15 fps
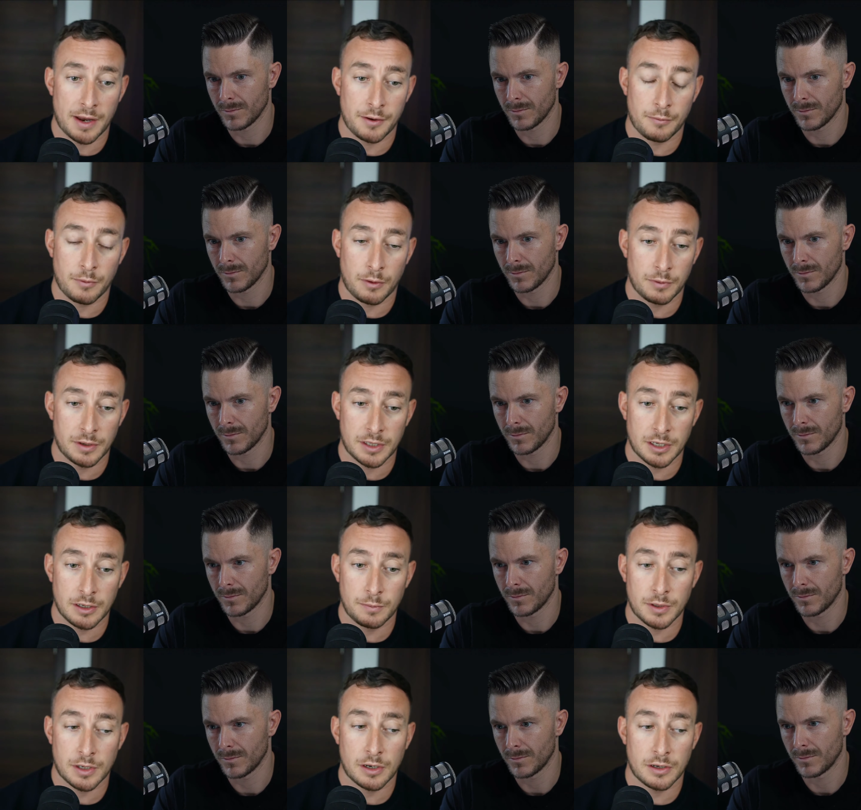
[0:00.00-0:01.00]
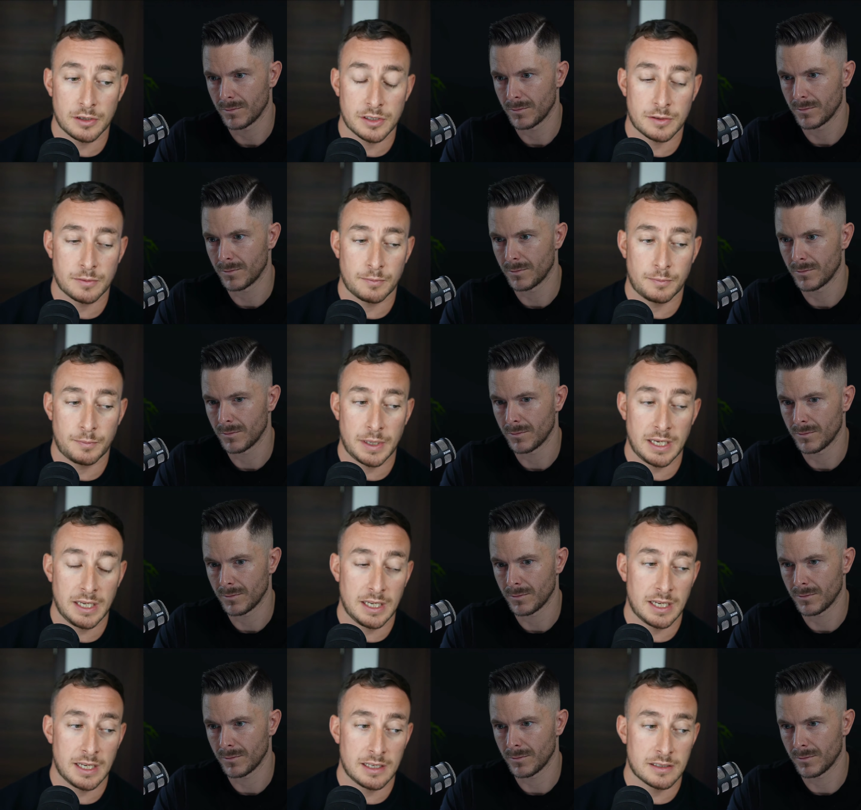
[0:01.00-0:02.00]
Speaker 1: at what we do because
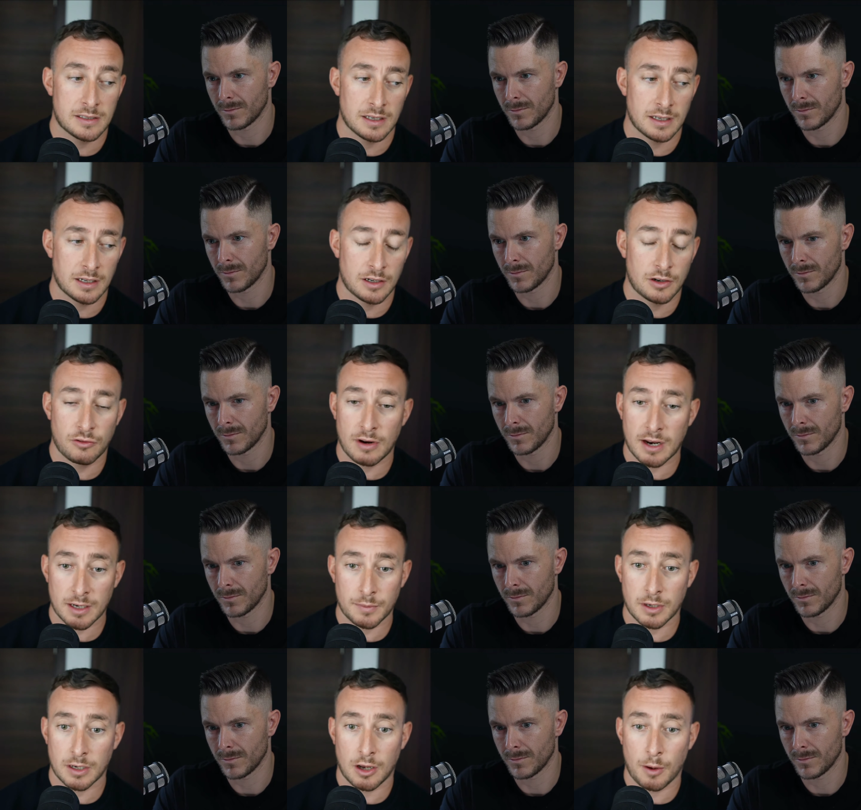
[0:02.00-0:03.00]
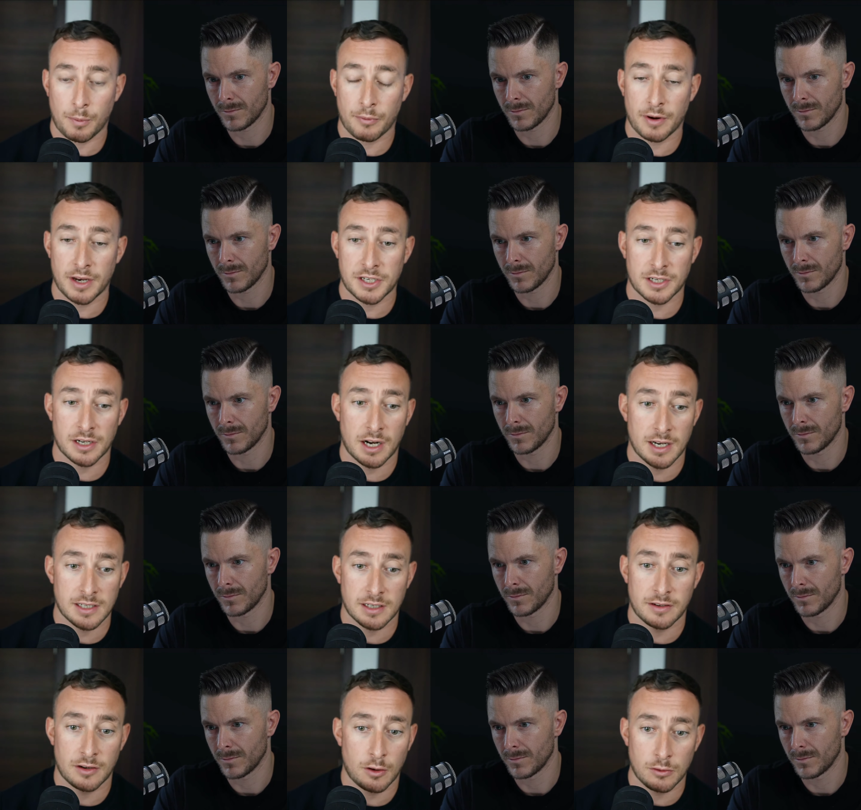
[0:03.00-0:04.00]
Pete is incredible at
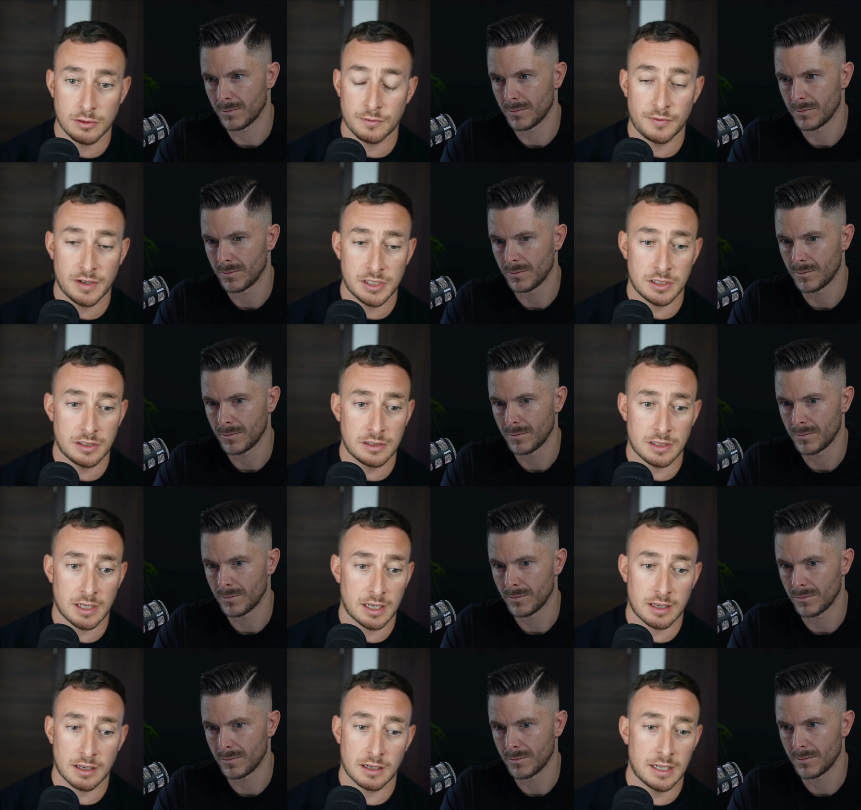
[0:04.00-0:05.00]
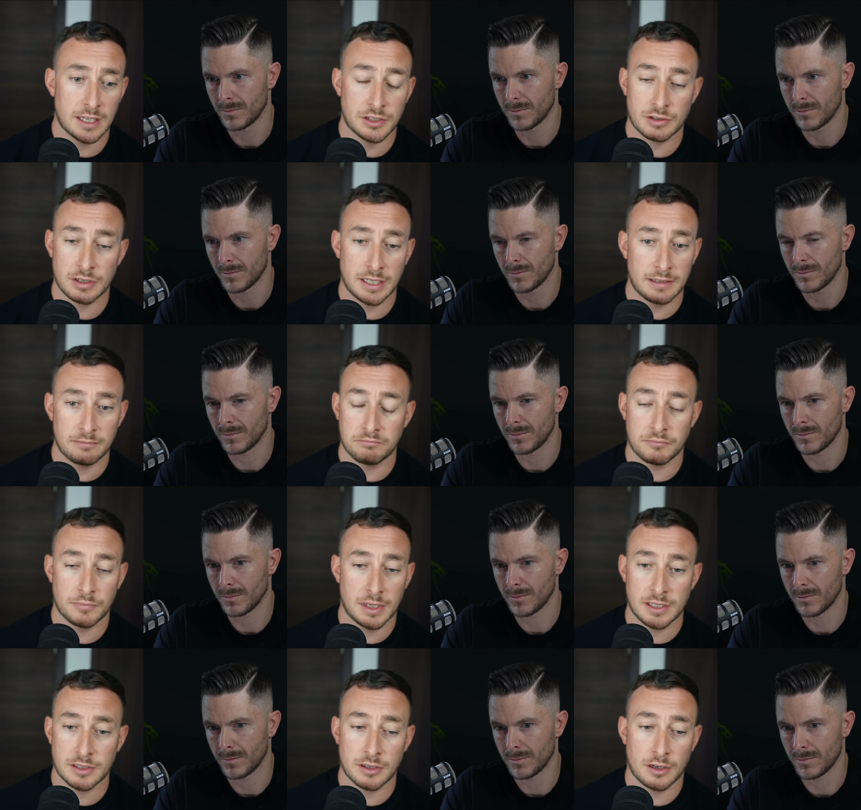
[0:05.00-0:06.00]
operationalizing goals and visions. Like literally,
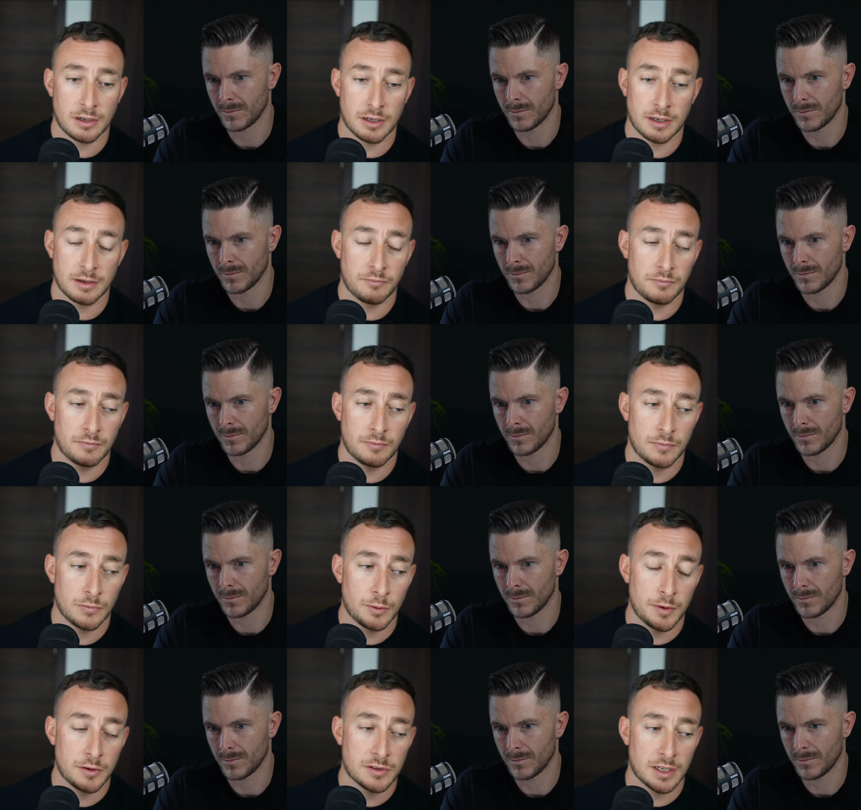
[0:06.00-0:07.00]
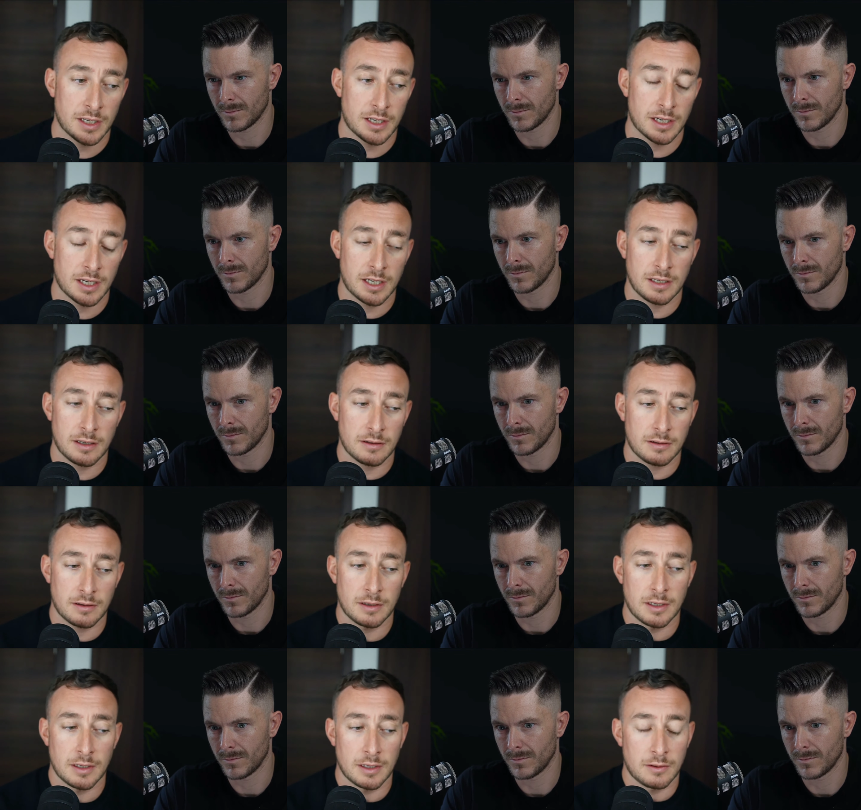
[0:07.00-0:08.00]
he's got a almost like a
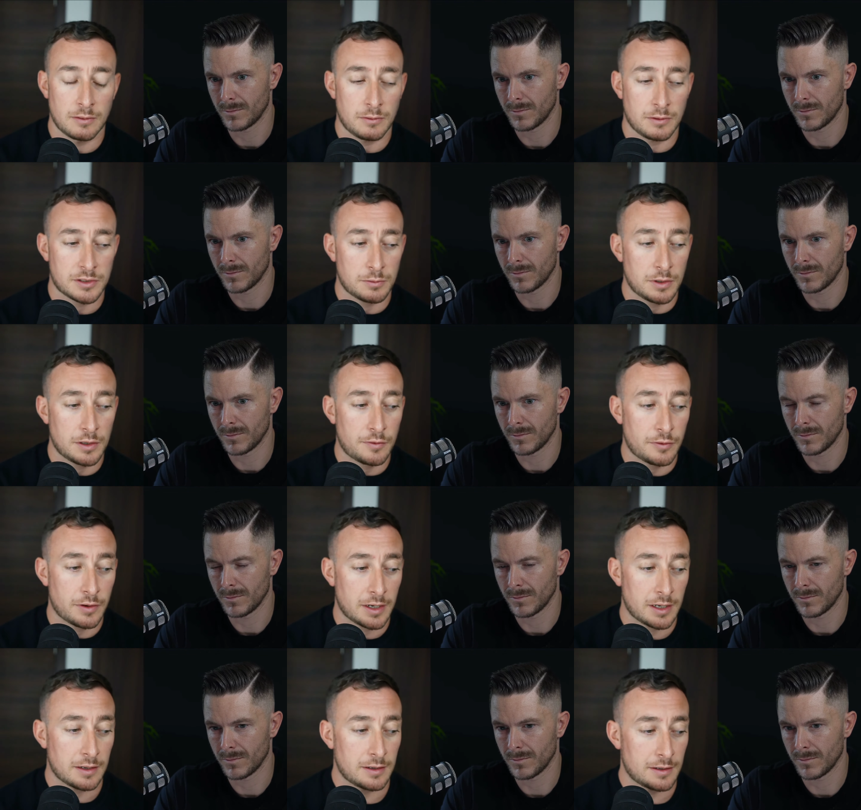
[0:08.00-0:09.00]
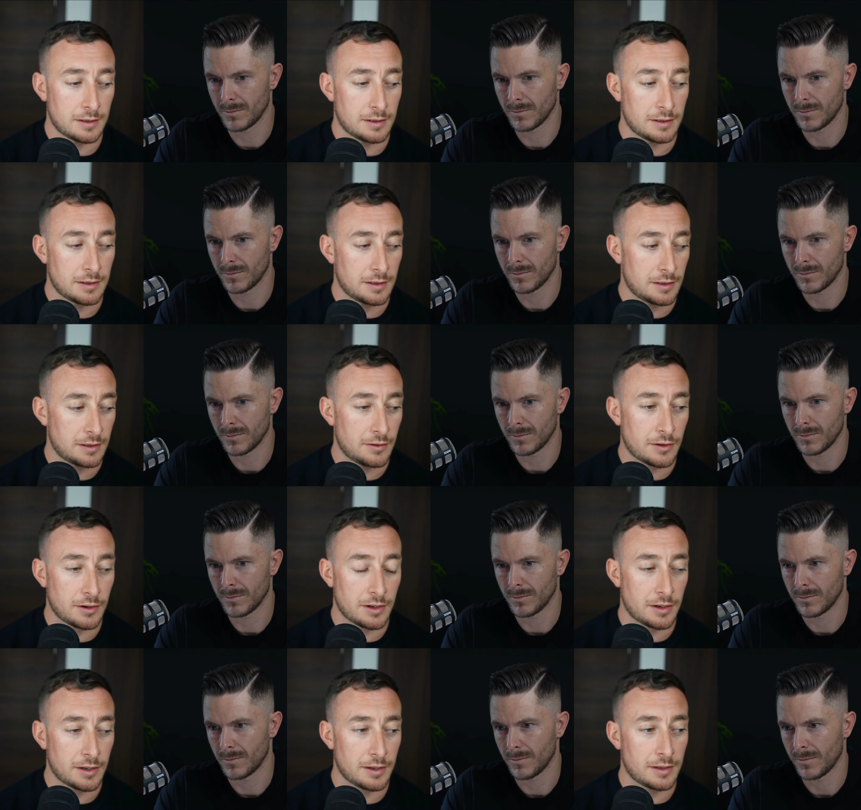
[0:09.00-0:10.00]
what's the word for it? You
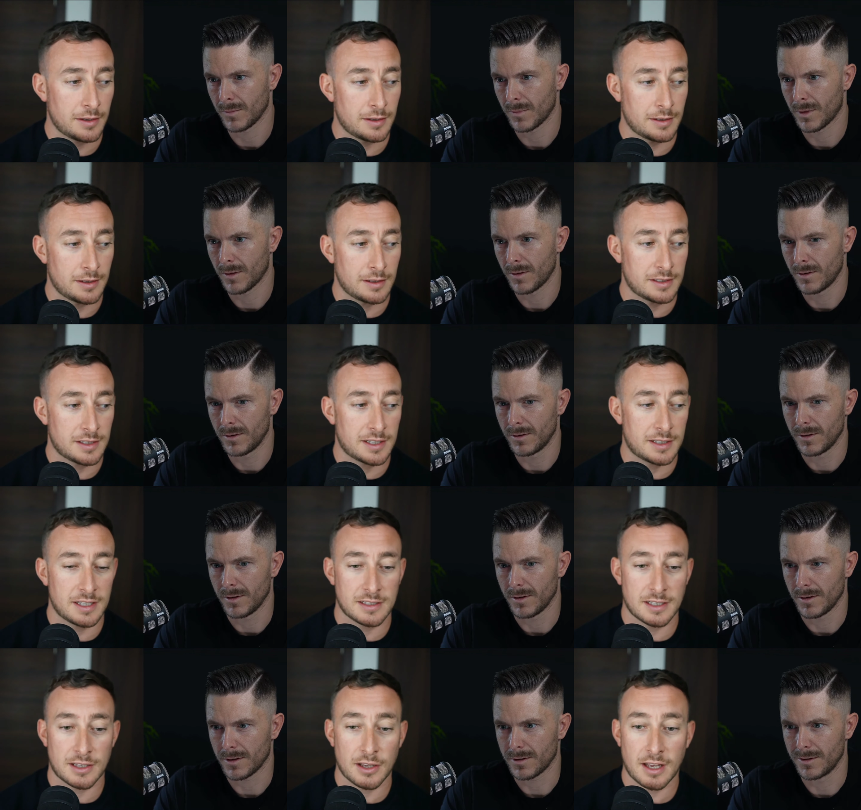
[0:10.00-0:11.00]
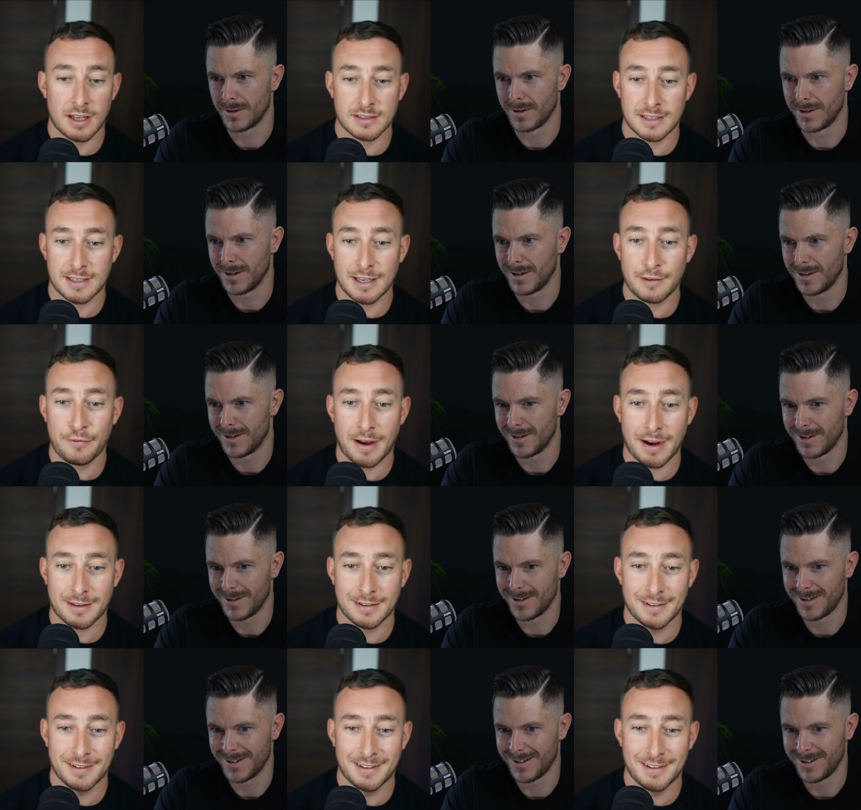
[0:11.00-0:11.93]
got a is a is a defect.